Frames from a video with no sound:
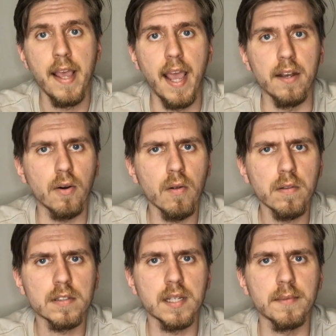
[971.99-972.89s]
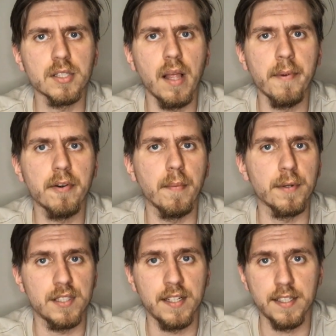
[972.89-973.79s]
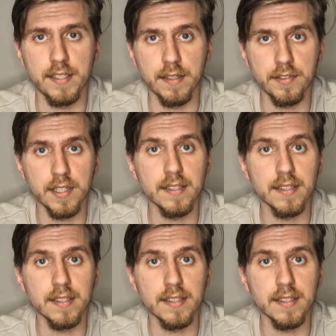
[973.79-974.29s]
and although some Islamic representatives